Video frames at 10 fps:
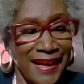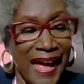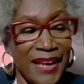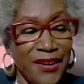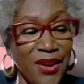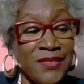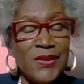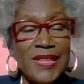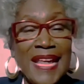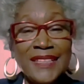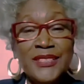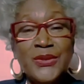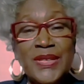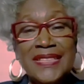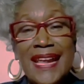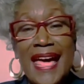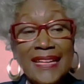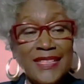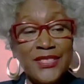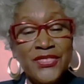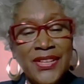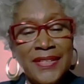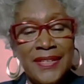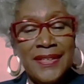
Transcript: I'd also like to acknowledge